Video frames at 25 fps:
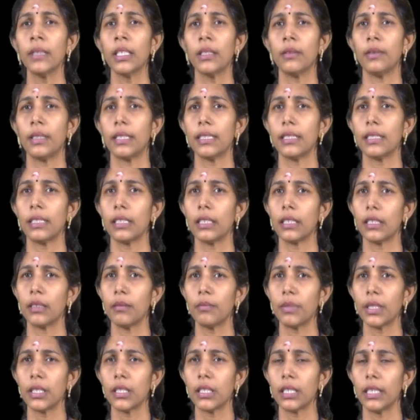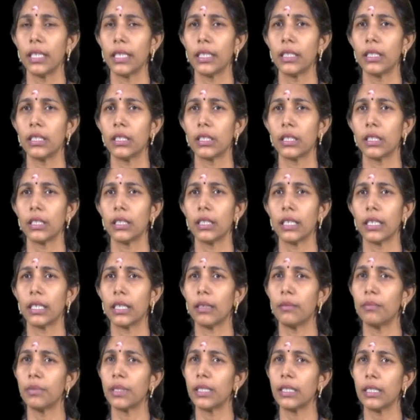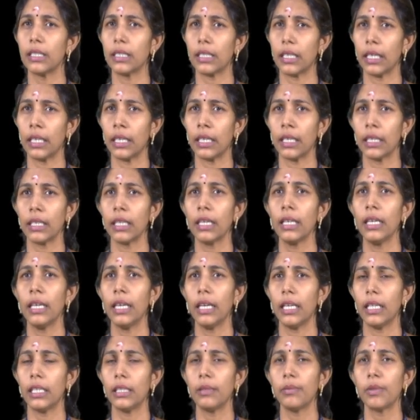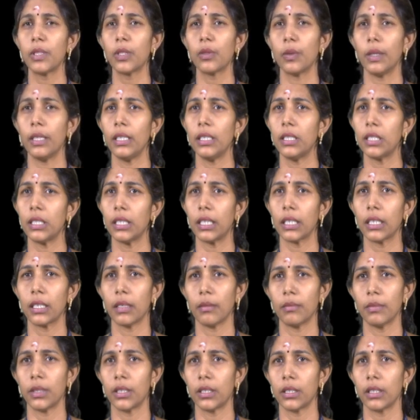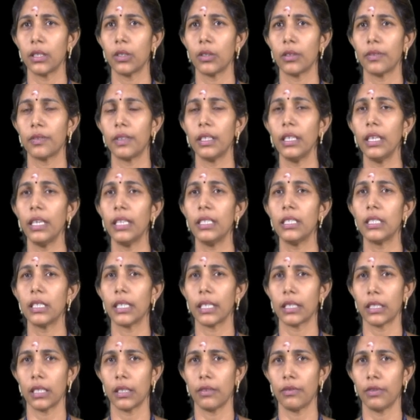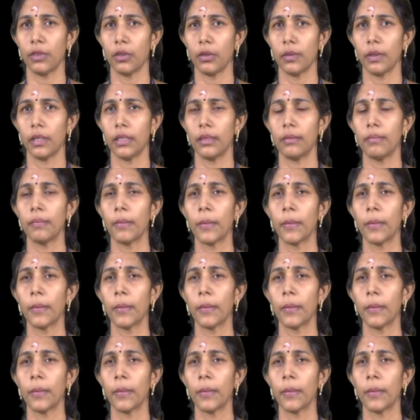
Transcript: whereas in compression ignition, the compressed air helps to initiate combustion of the injected fuel.